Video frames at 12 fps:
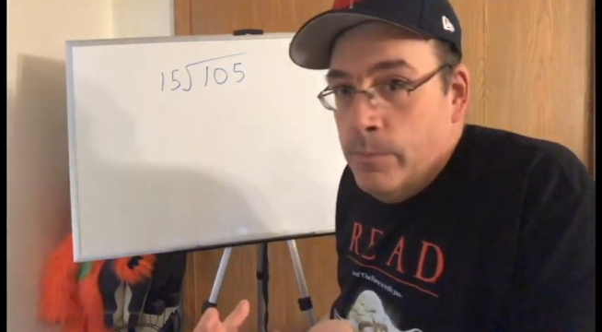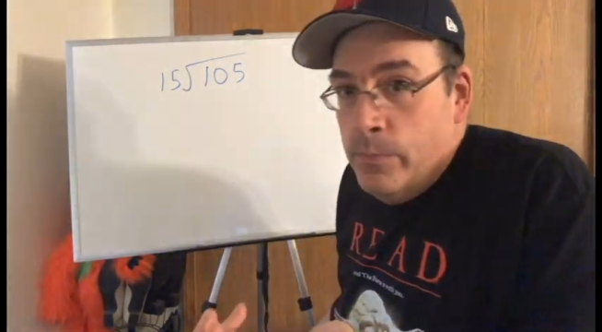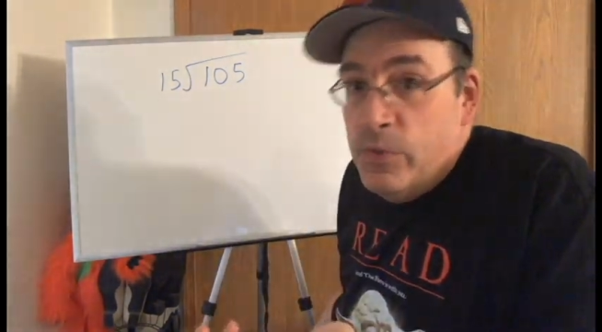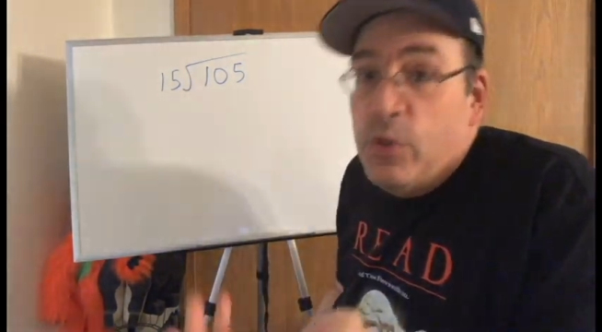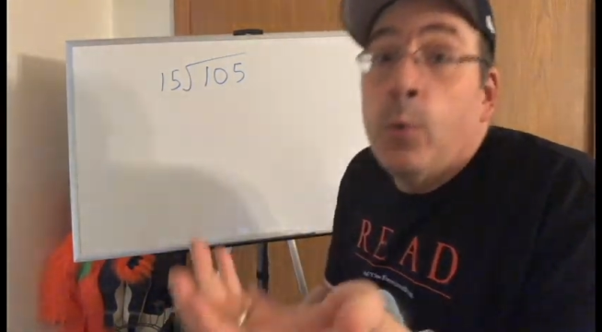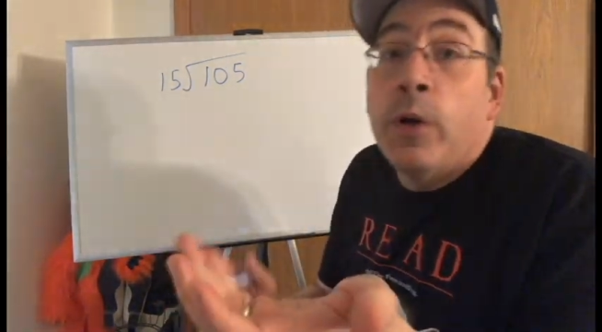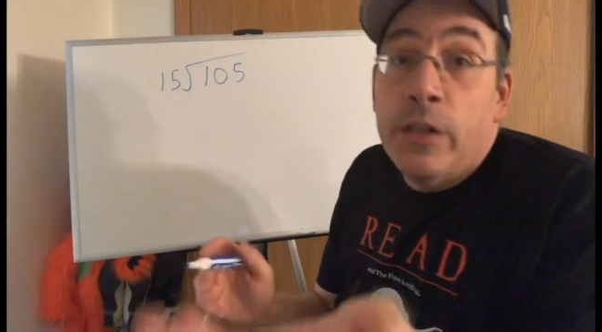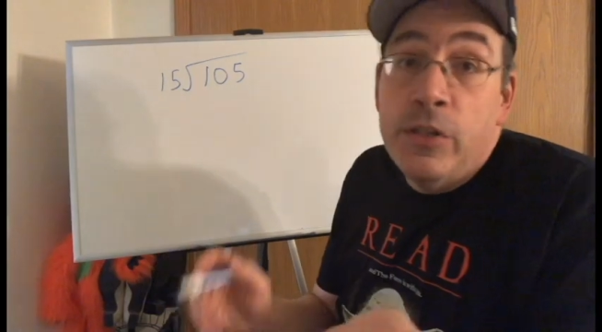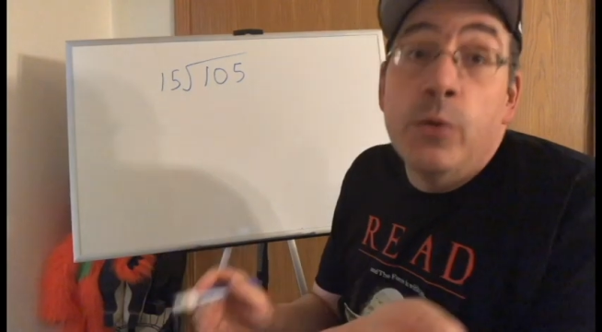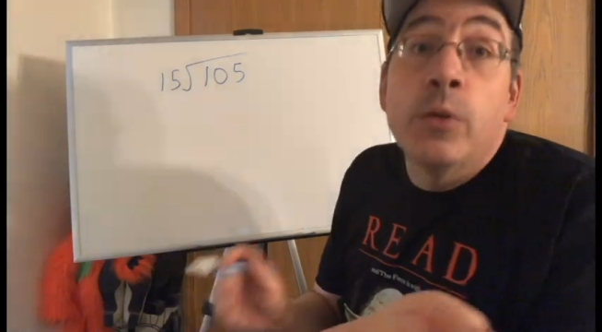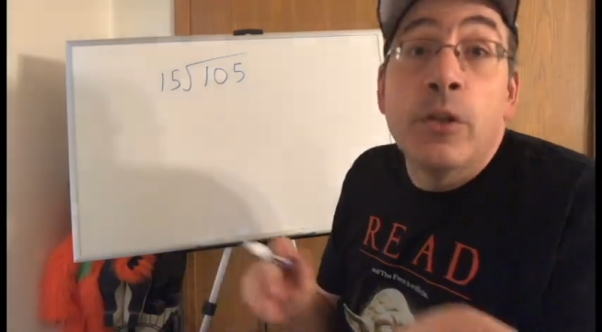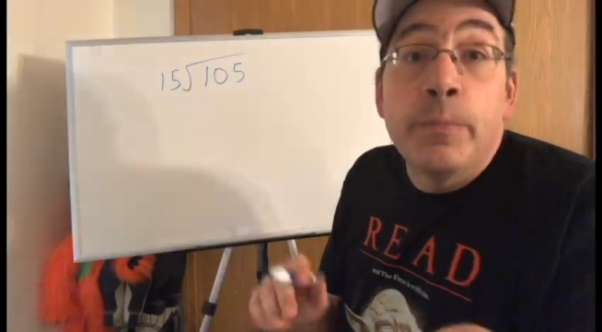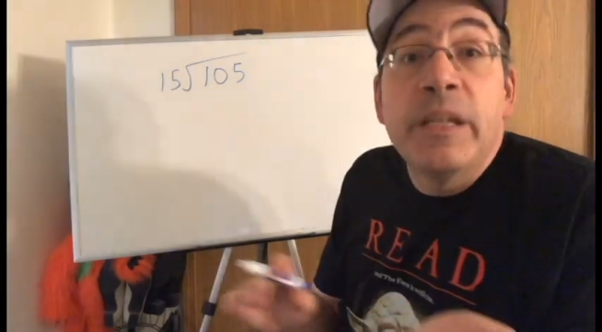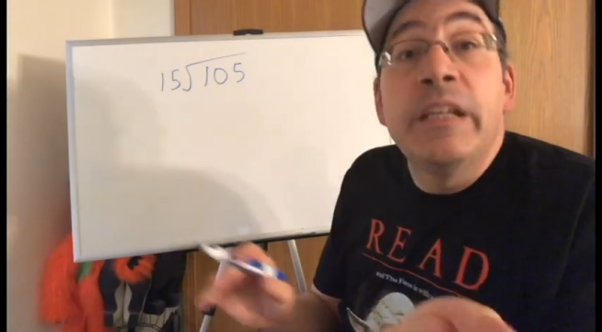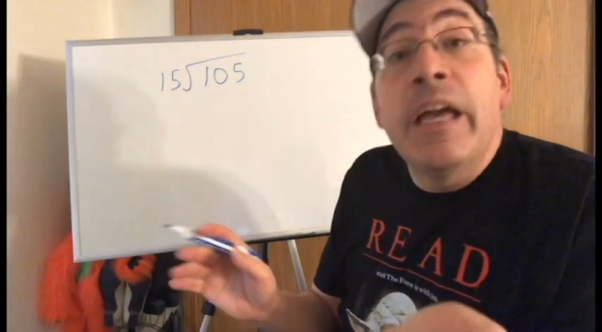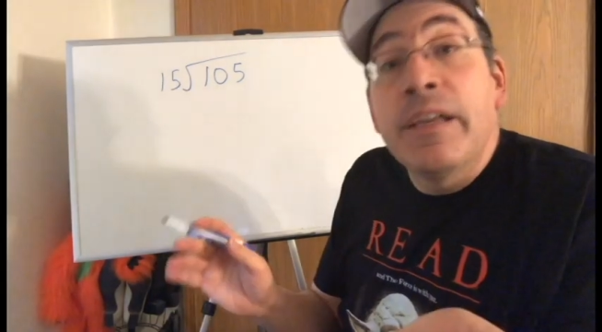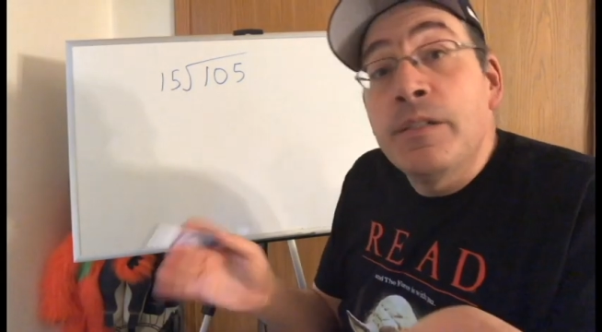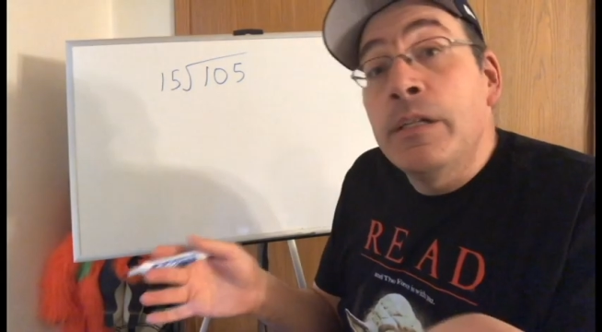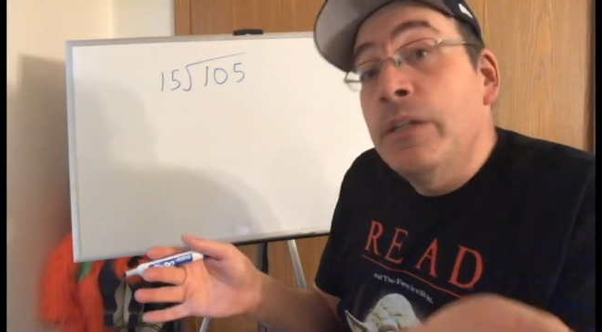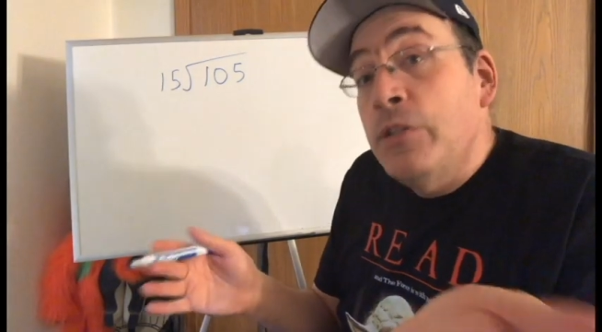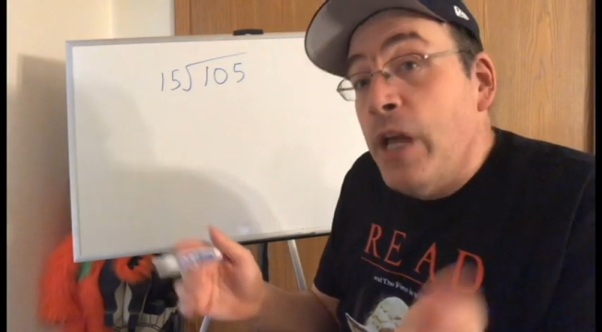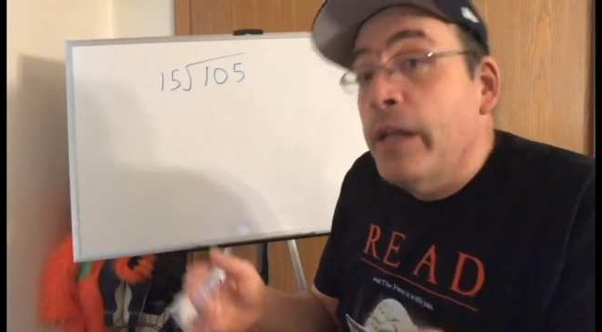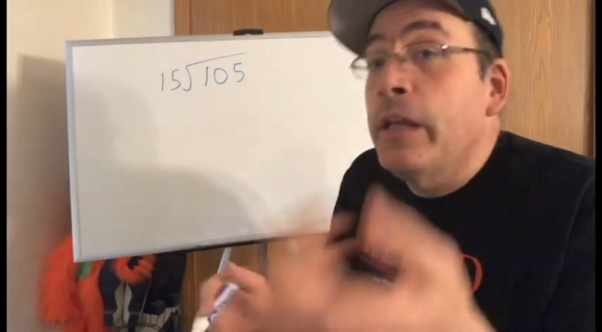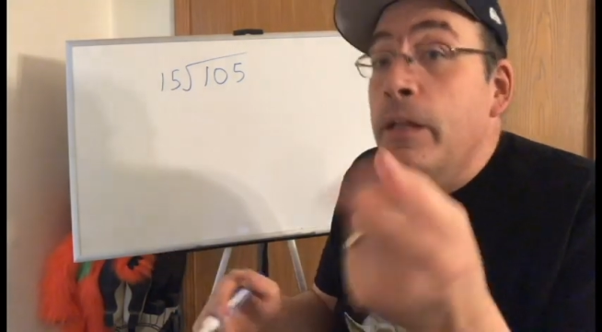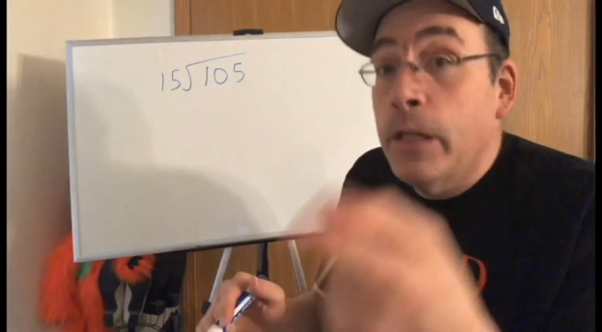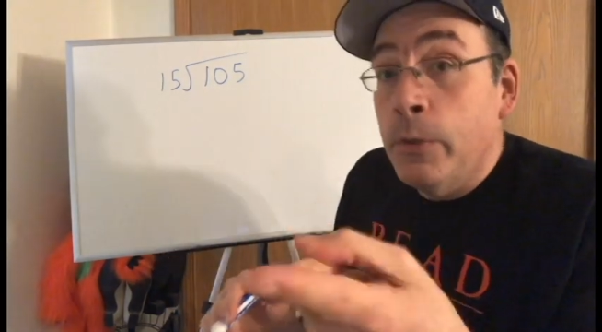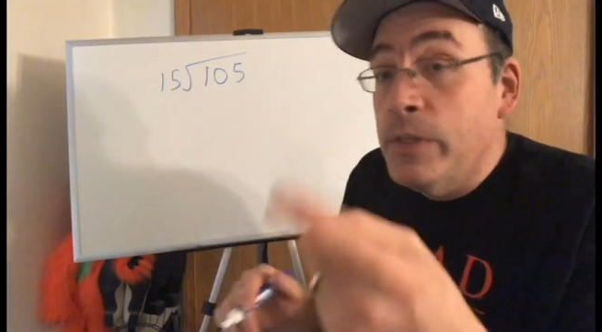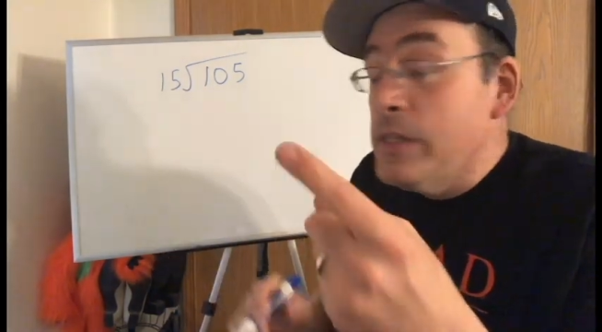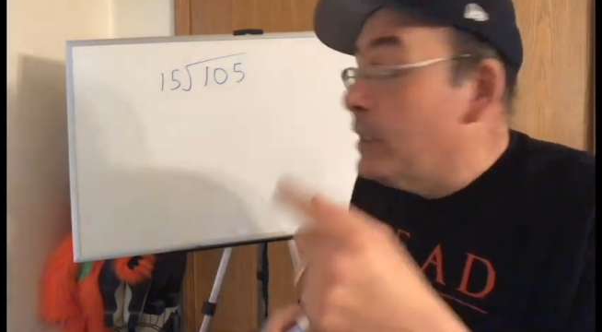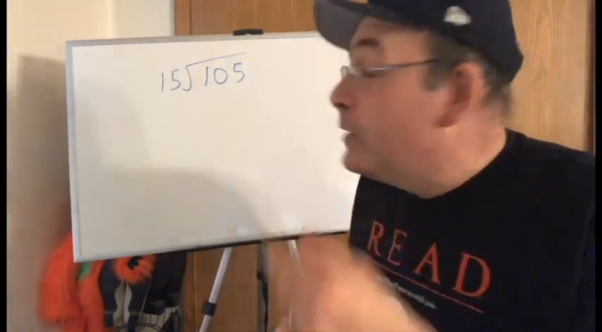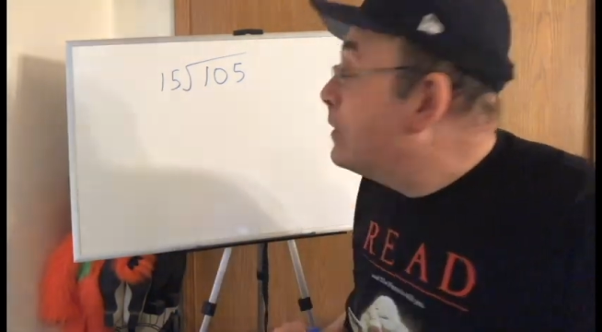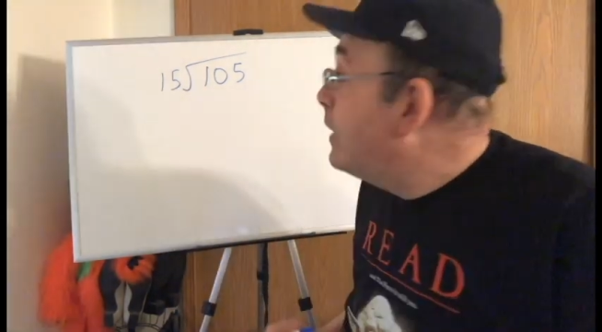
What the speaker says: So we're going to do a little bit of guessing and checking like we did on the